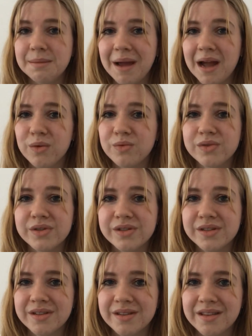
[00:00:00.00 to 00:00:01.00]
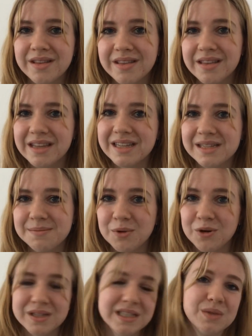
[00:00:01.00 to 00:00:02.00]
pounds this
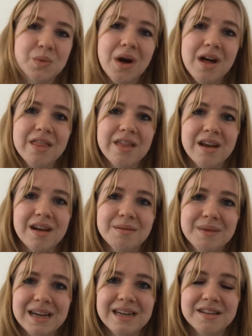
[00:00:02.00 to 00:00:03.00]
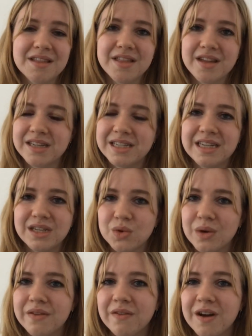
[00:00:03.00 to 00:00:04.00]
box is worth, and I paid thirteen
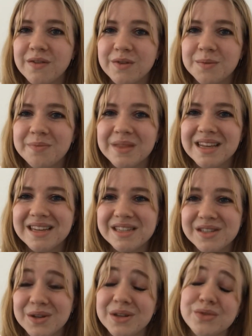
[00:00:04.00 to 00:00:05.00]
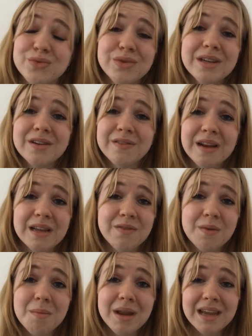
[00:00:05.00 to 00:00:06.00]
twenty-five. So it's really good value
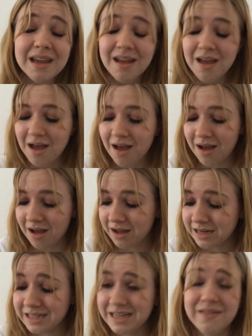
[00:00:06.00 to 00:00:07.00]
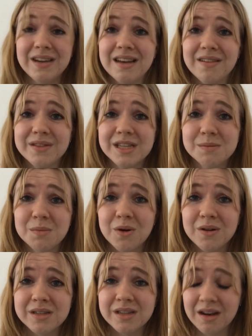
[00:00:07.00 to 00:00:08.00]
for money. Definitely love this
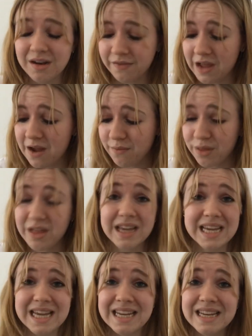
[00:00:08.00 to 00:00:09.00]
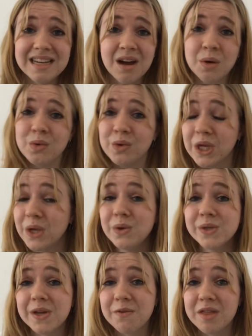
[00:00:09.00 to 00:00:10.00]
box. I love everything in it. I will
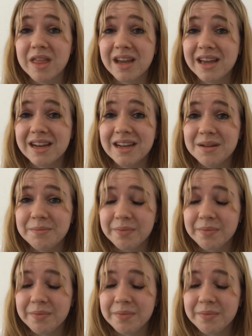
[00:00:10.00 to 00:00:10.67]
use everything in it.